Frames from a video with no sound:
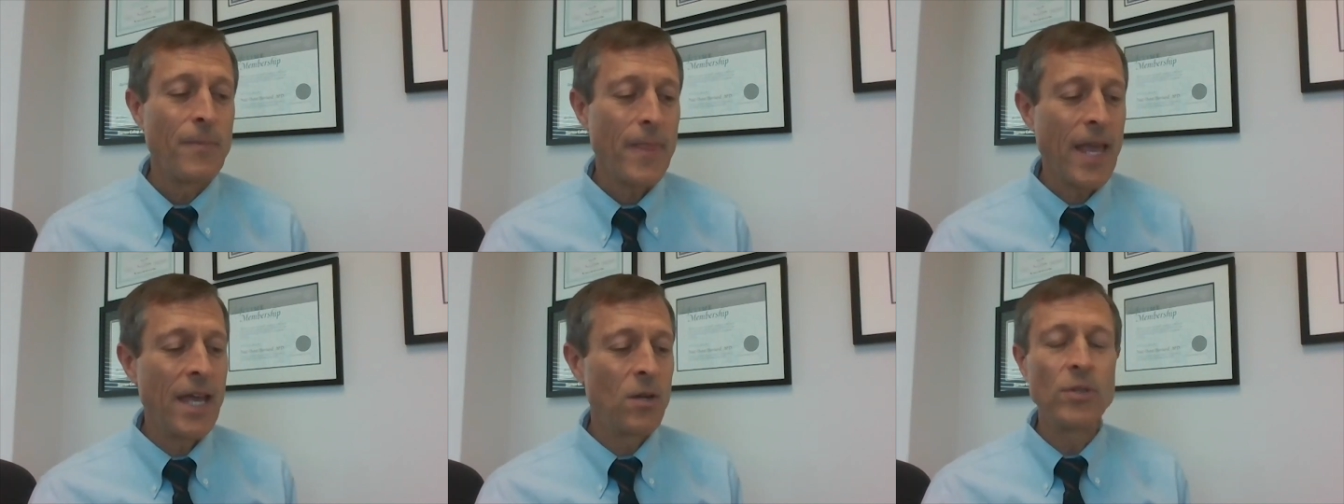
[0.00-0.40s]

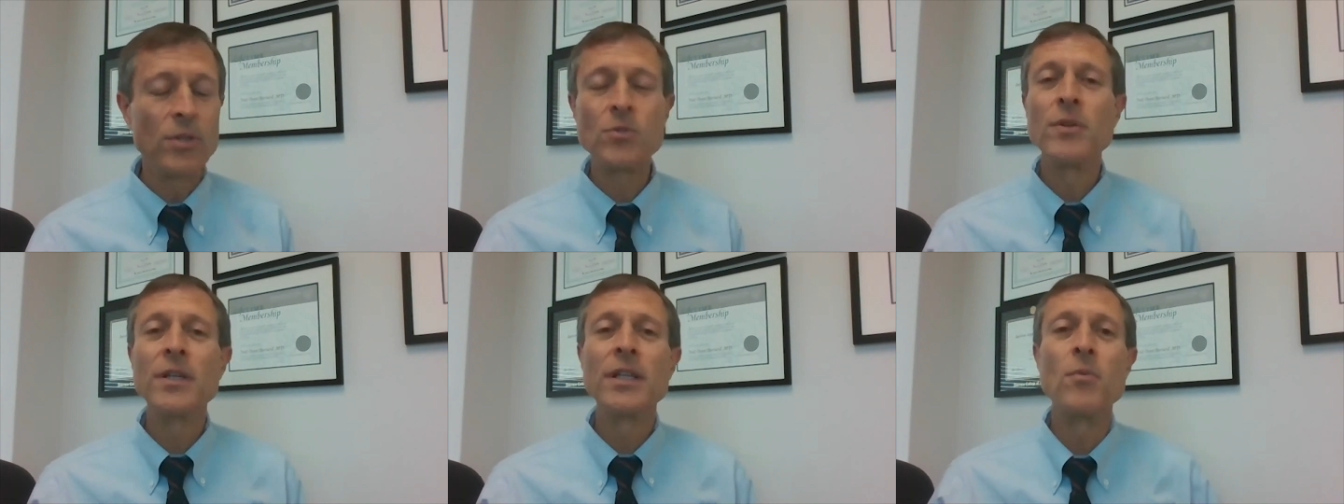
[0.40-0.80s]
And it
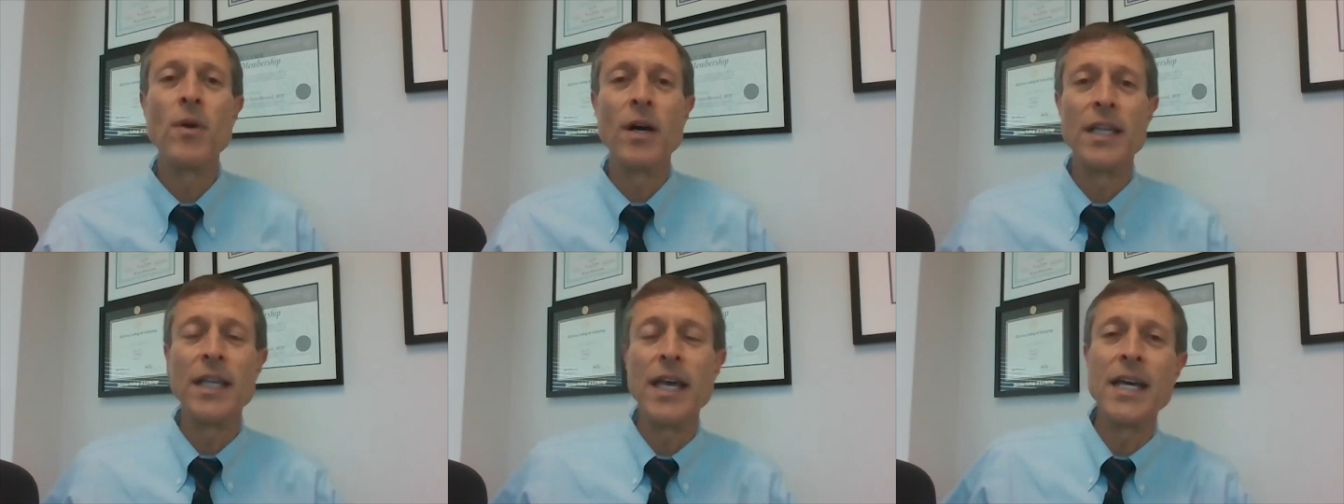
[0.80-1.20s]
worked really
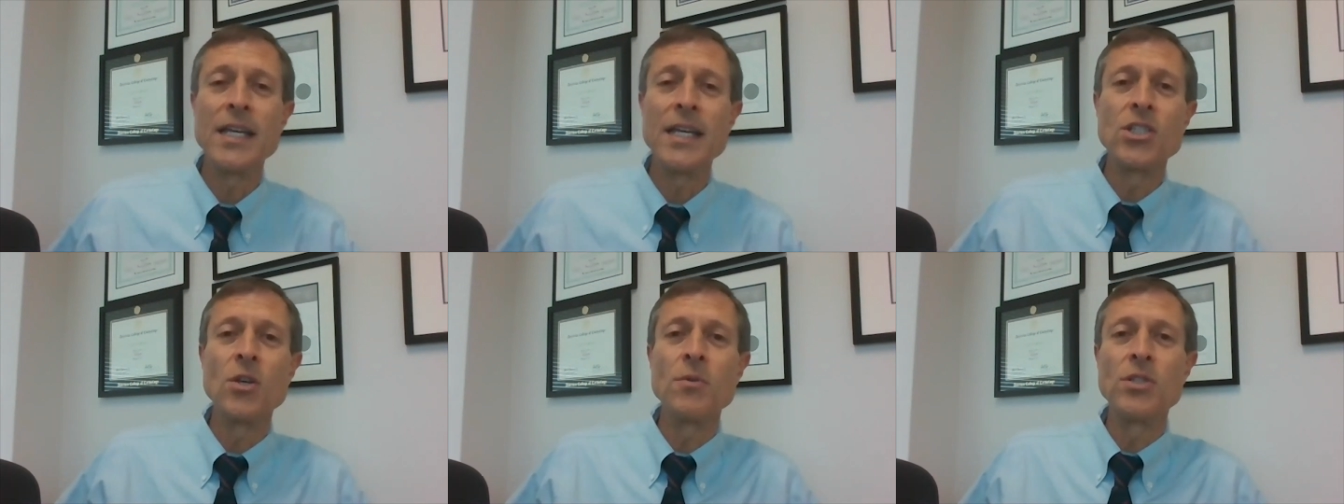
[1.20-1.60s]
well.
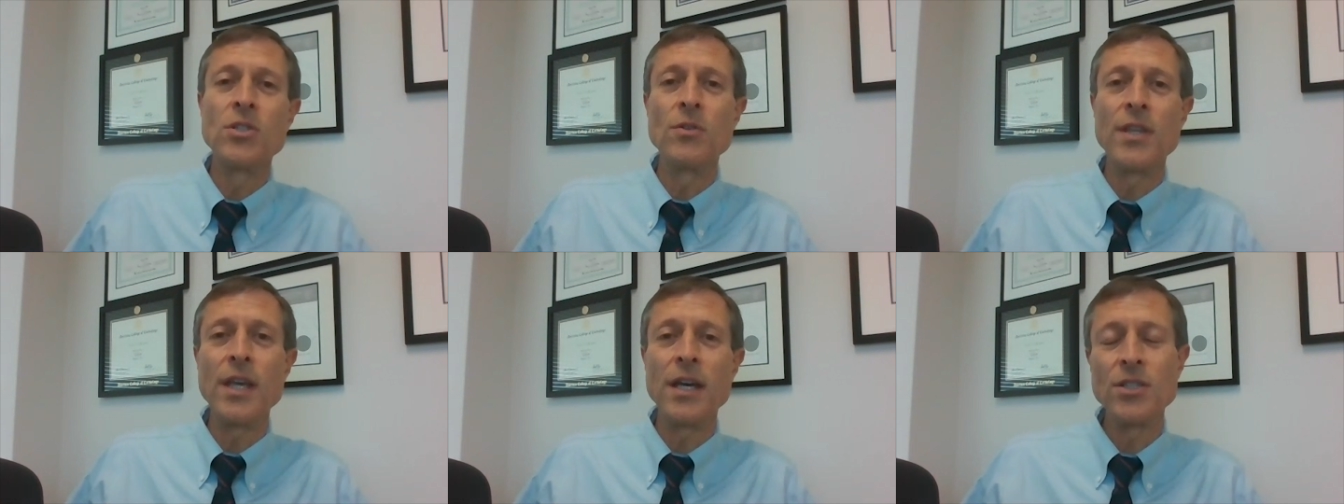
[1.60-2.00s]
And so in
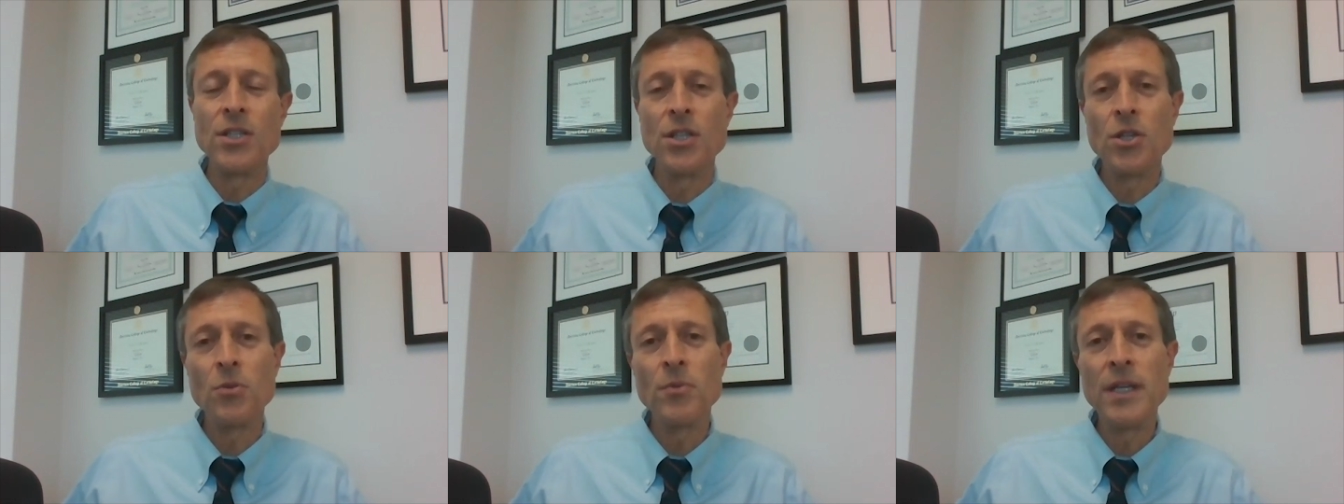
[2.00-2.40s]

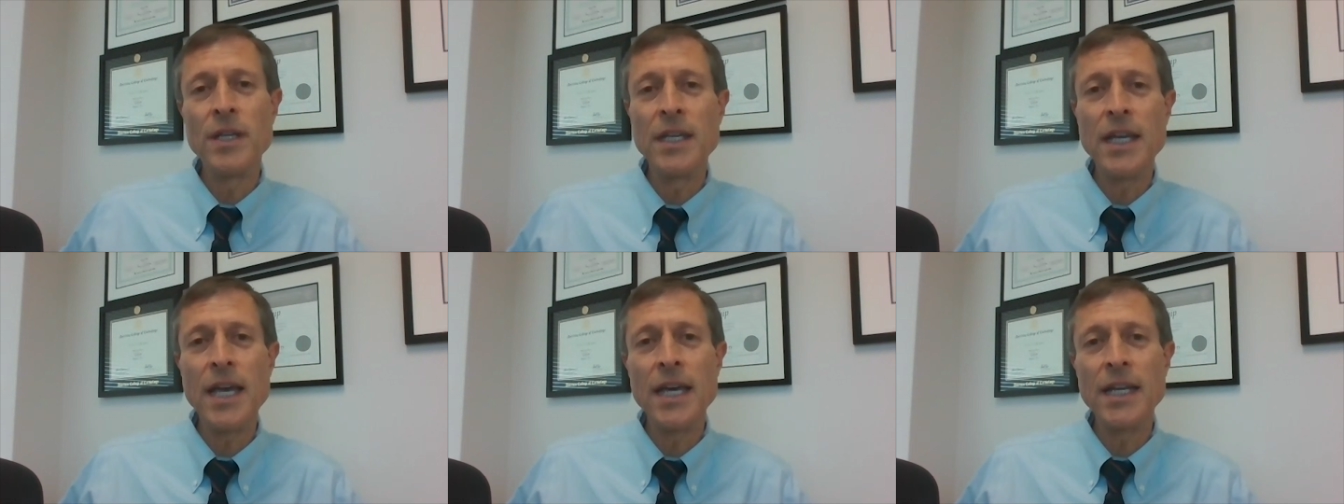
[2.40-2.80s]

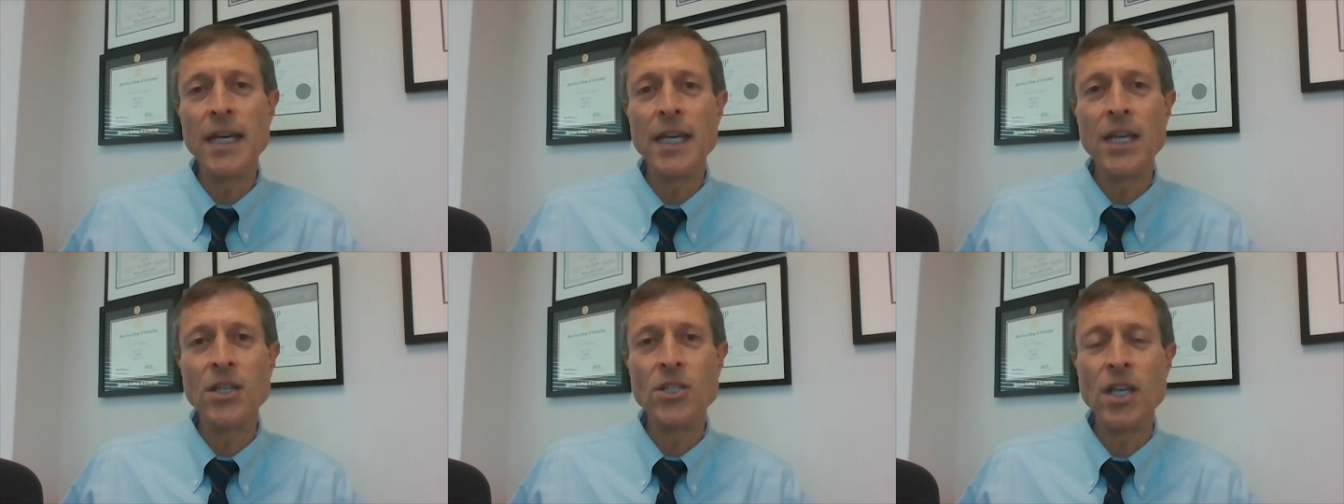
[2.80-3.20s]
2003,
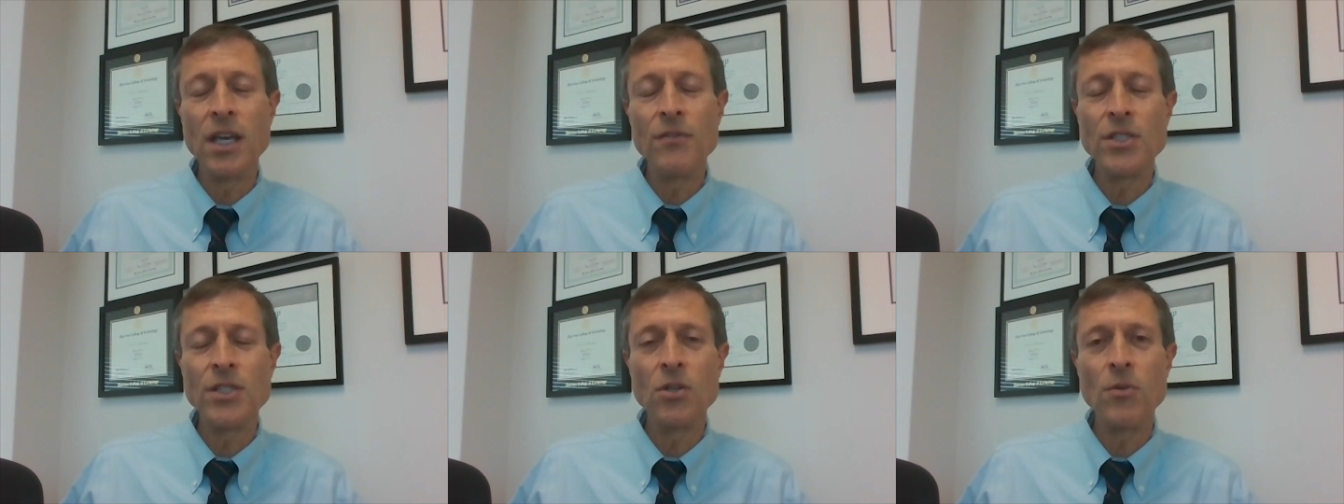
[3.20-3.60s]
NIH
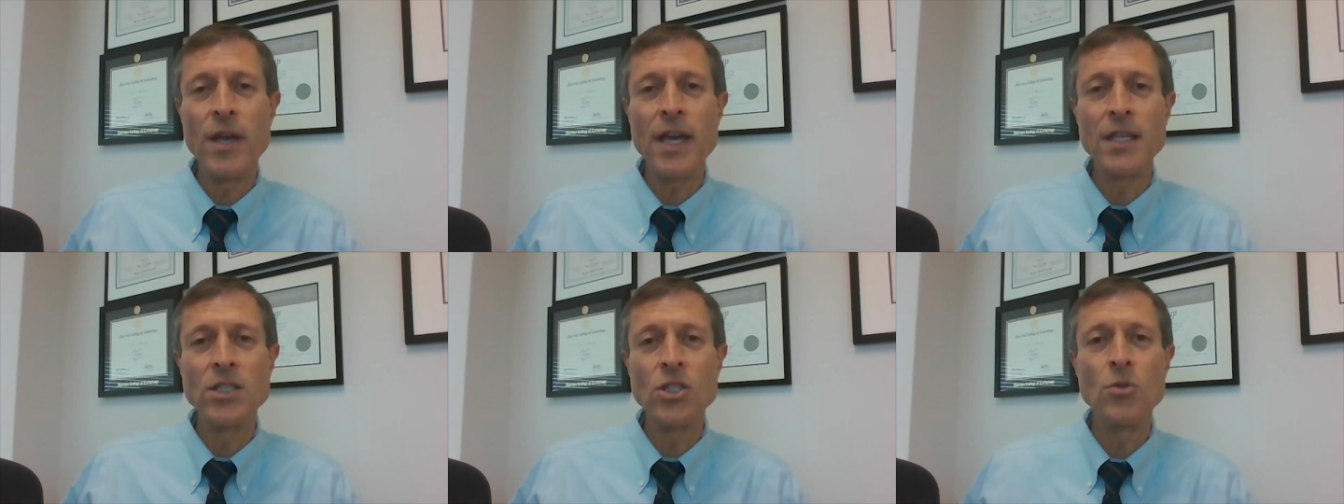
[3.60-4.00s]
gave us a
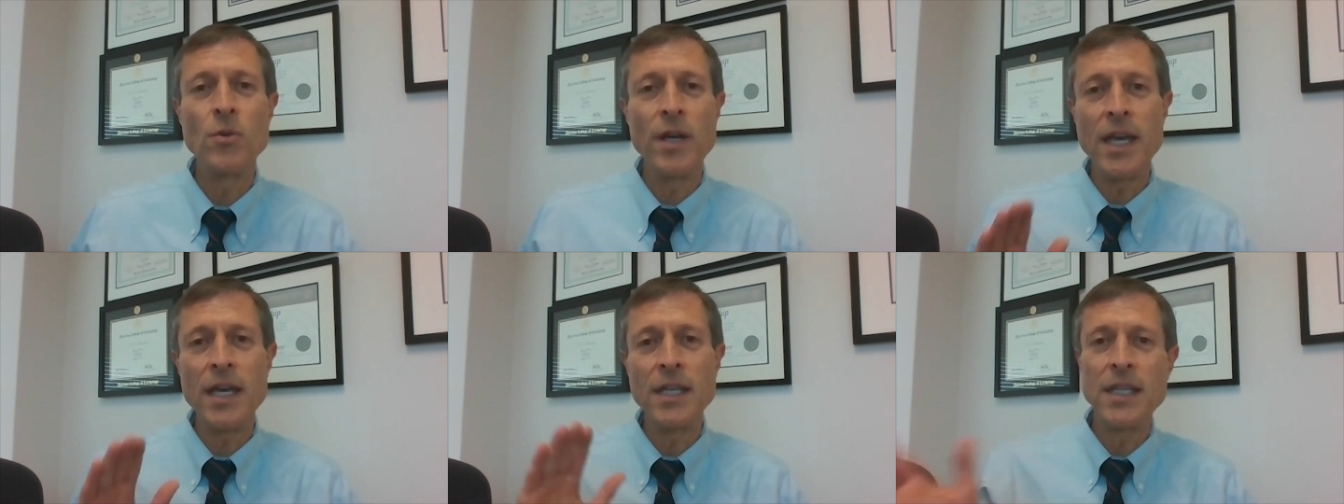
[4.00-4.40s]
grant to do
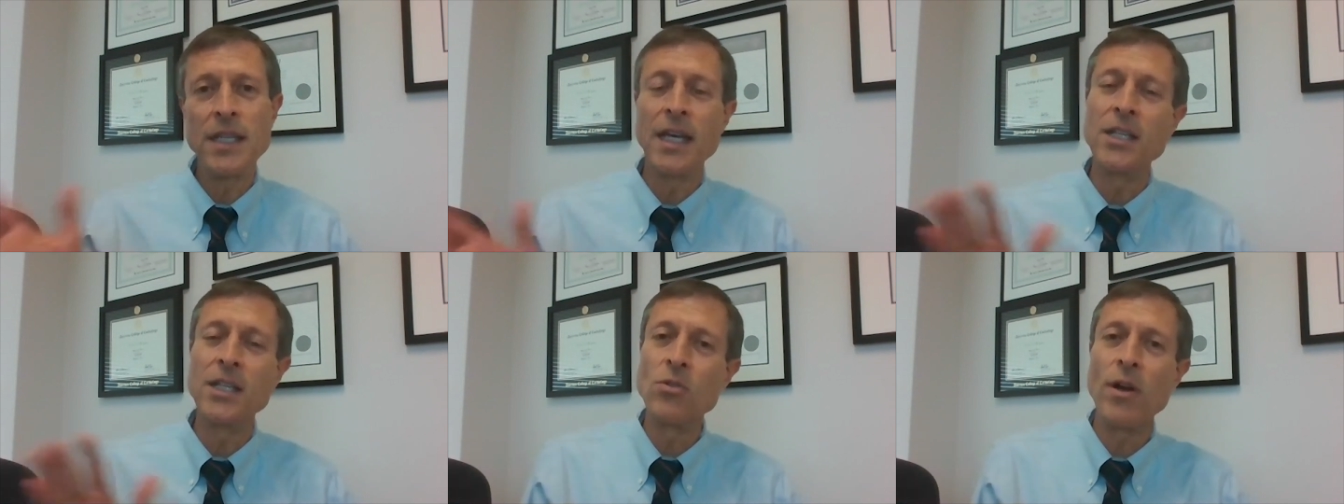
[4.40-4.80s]
a
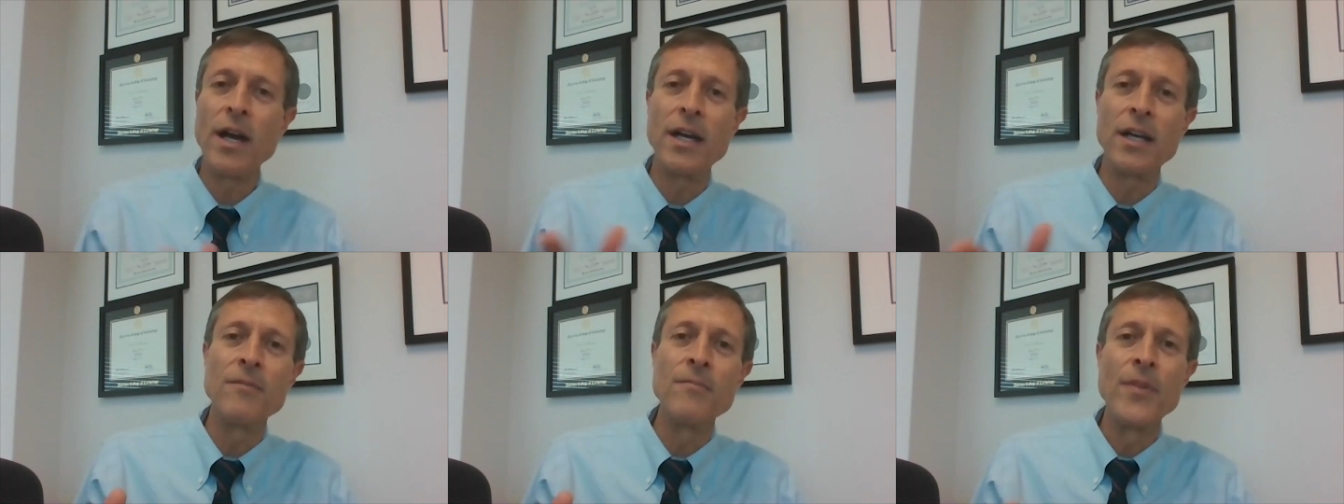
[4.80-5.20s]
head-to-head
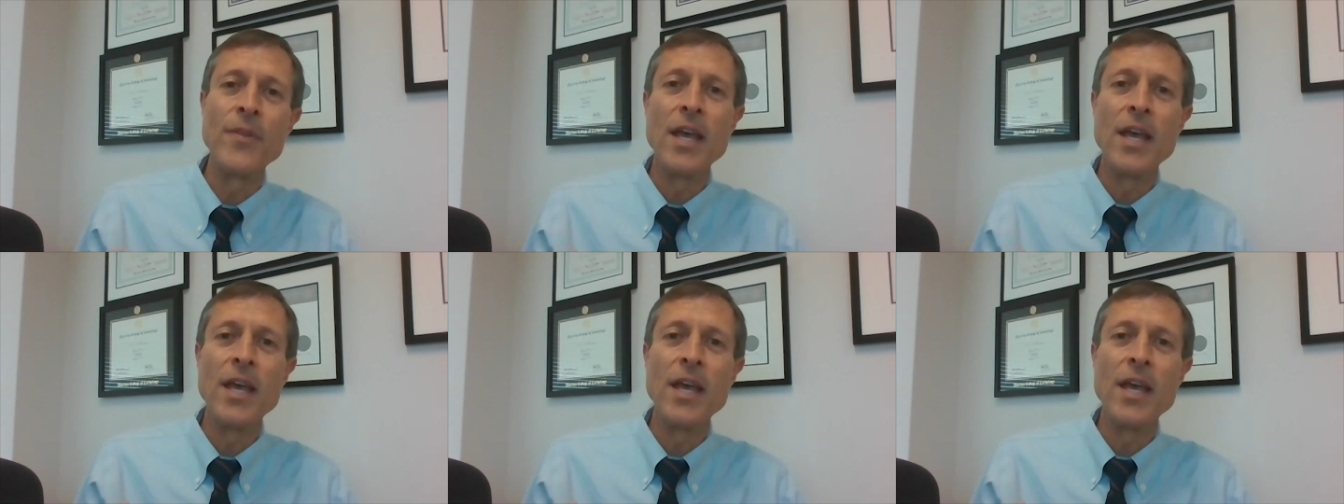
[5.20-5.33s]
trial